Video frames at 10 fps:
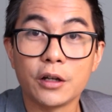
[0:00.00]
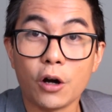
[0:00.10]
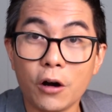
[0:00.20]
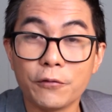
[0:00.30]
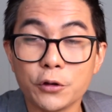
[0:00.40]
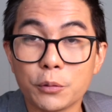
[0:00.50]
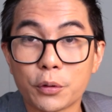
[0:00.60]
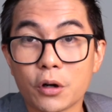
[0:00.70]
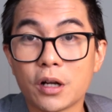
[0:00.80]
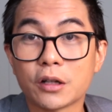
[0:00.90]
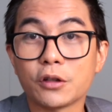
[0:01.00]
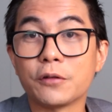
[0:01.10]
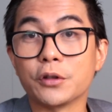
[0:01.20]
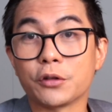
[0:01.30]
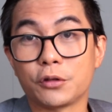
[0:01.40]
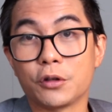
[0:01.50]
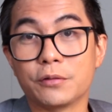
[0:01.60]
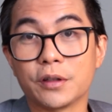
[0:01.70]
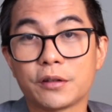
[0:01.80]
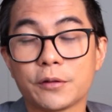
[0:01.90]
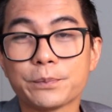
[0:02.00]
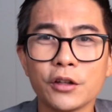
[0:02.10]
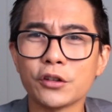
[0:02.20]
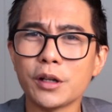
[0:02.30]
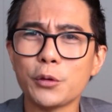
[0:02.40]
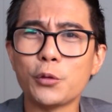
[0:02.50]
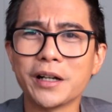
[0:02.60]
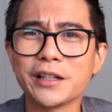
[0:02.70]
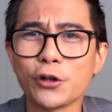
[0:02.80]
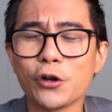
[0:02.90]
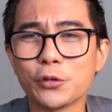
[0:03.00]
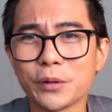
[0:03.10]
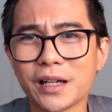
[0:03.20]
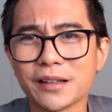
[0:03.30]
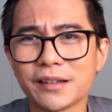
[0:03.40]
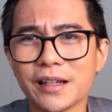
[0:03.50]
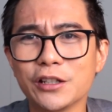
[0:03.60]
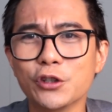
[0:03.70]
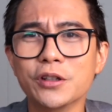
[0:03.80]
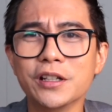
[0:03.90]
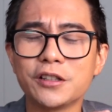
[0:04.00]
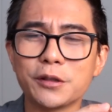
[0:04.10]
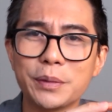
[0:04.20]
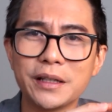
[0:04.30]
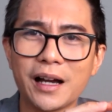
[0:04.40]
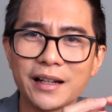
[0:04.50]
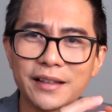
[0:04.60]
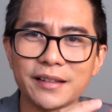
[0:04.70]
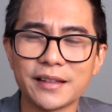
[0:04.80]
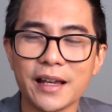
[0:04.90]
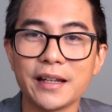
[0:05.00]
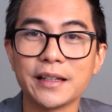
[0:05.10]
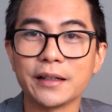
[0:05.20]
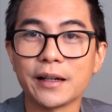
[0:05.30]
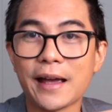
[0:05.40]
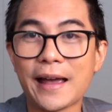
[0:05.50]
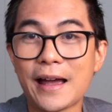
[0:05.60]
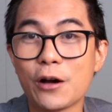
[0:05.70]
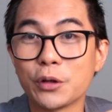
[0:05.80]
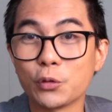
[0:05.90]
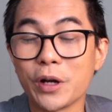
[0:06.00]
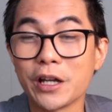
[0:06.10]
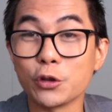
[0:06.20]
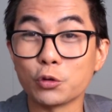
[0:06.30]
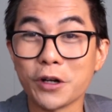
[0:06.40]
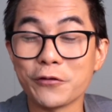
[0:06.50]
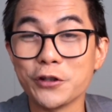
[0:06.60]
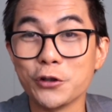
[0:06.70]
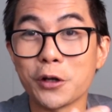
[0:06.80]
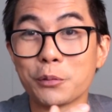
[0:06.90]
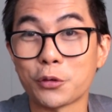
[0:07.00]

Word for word: of your product, of your service. So number one, it goes without saying, you need to be understanding how and where your revenue and